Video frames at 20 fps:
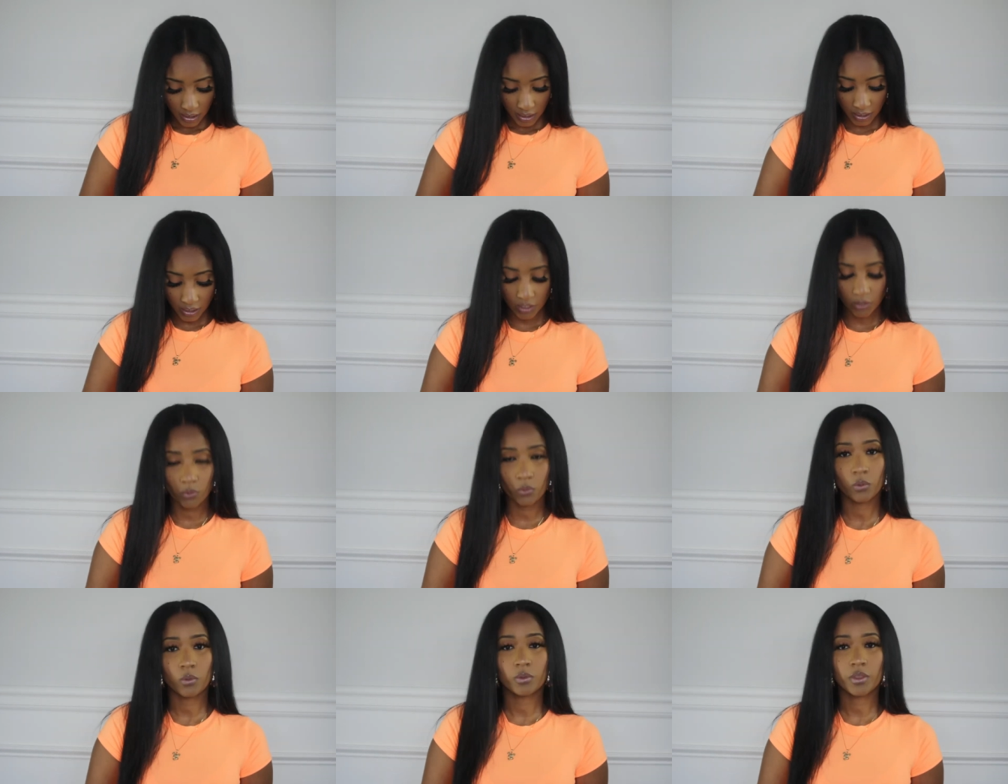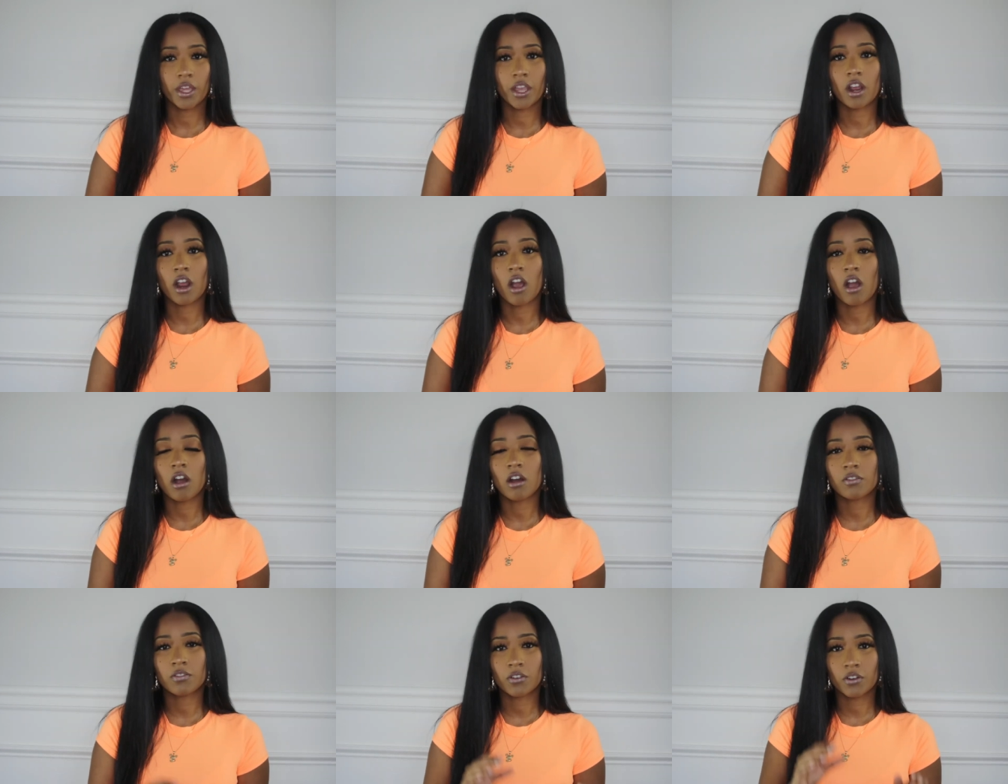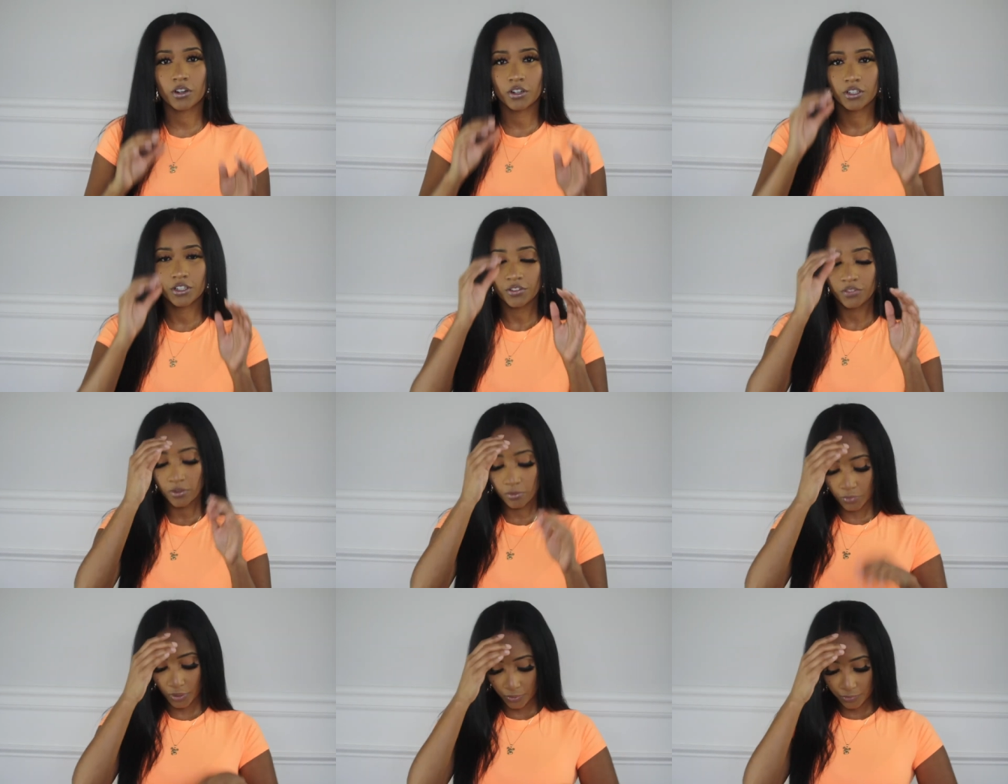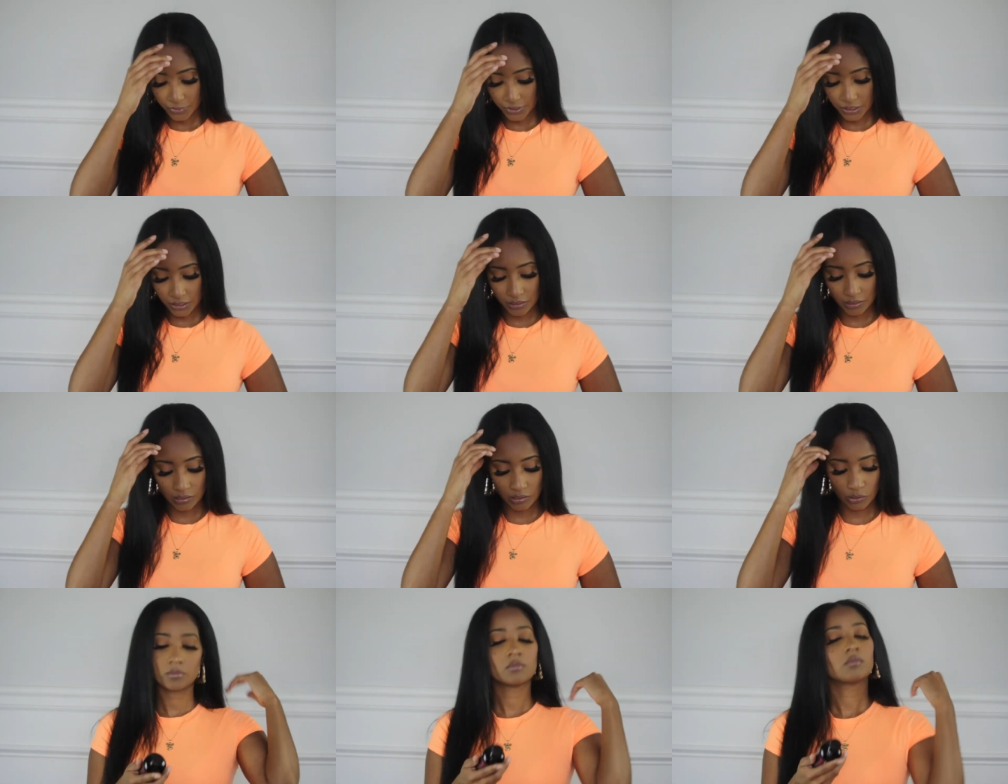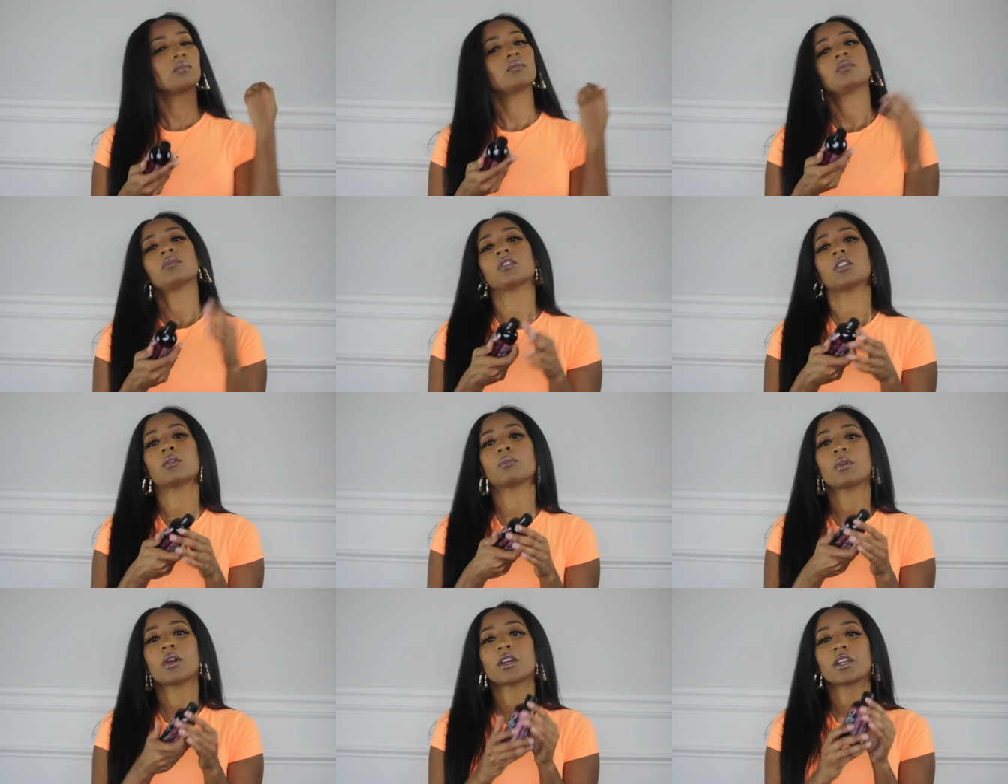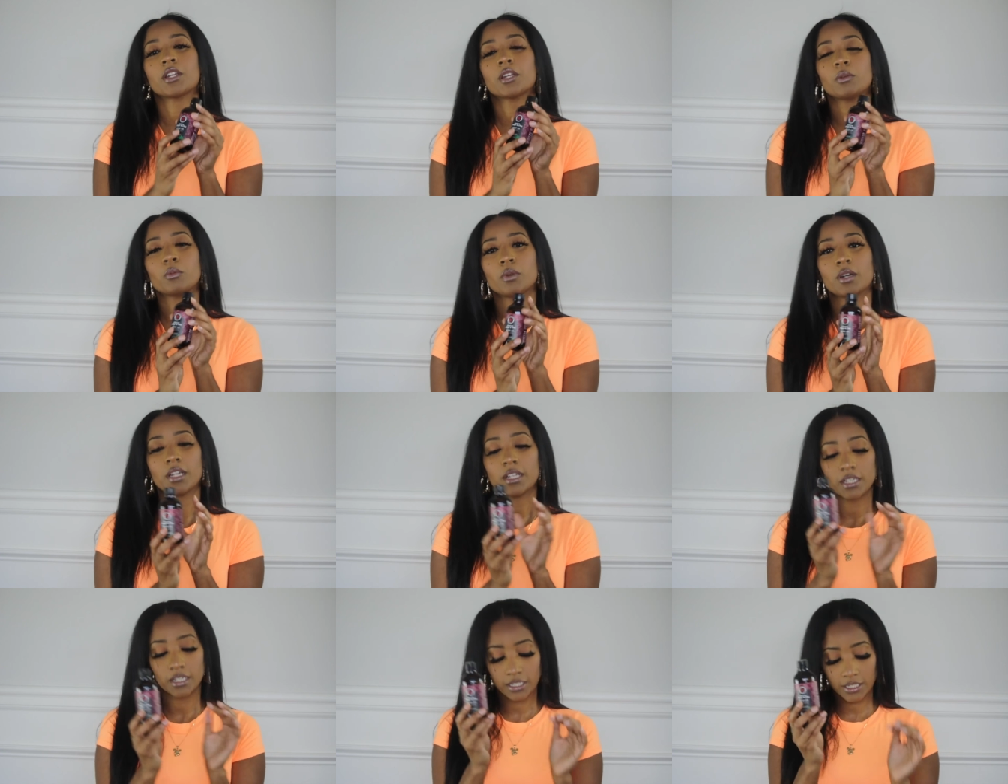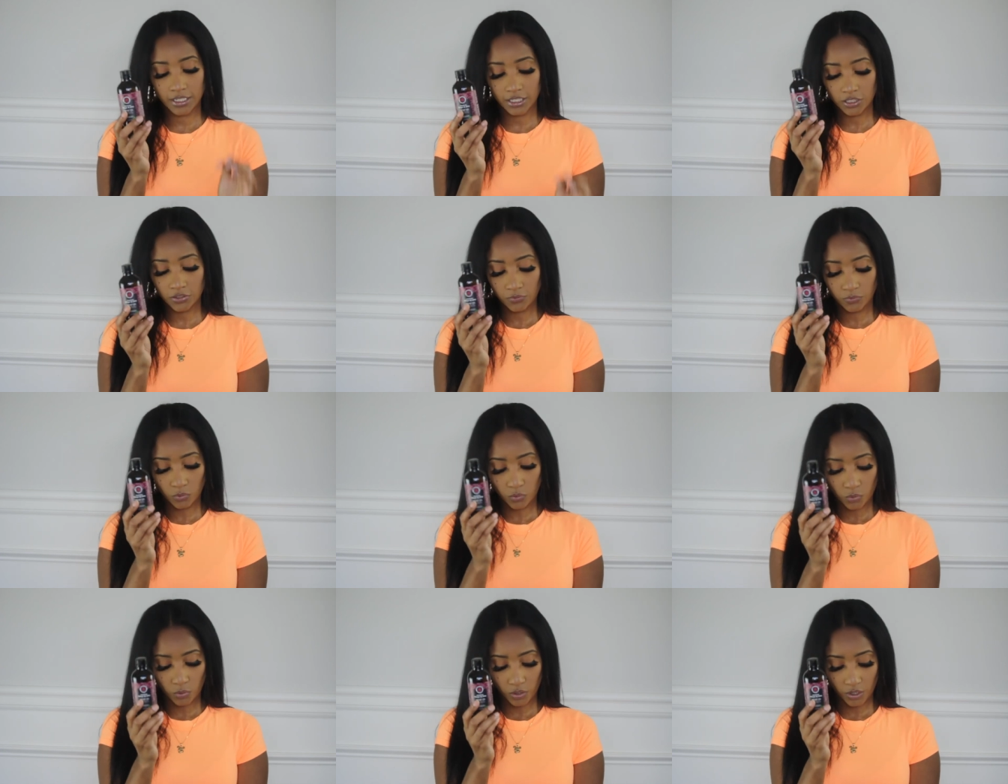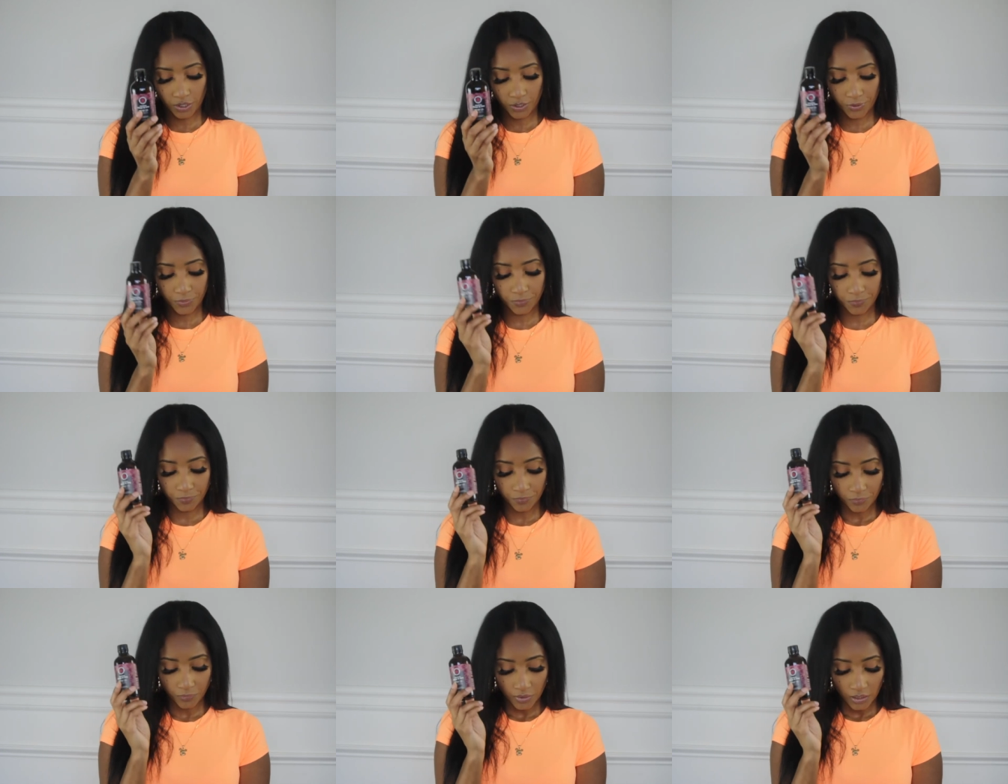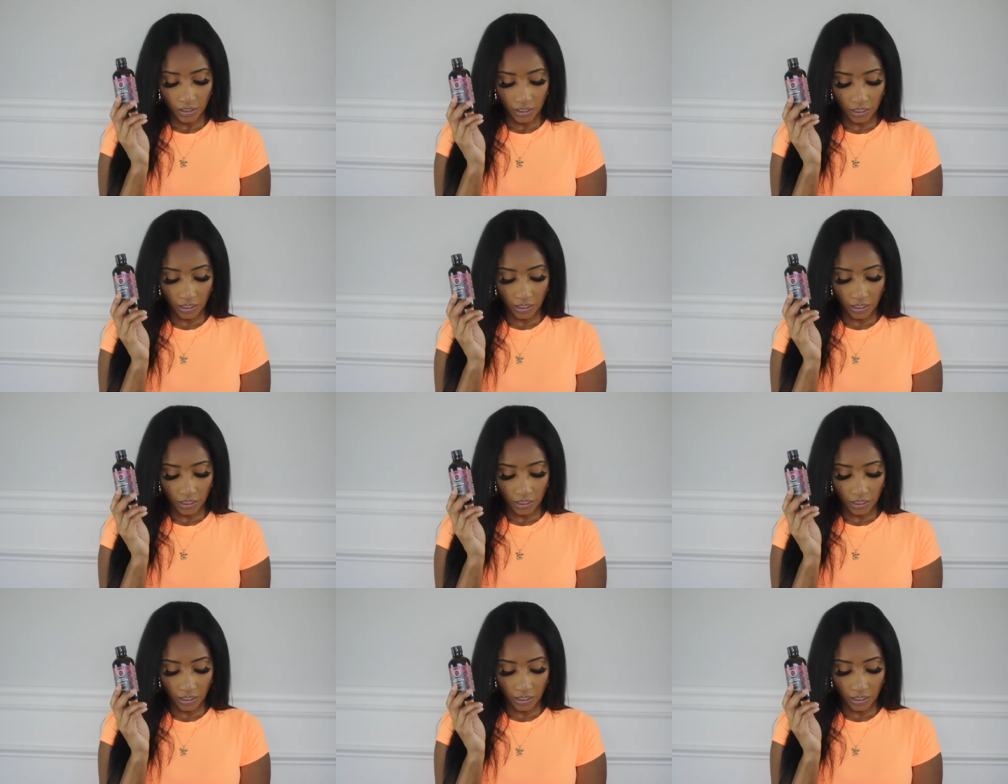And they're all for different purposes. The burgundy one is for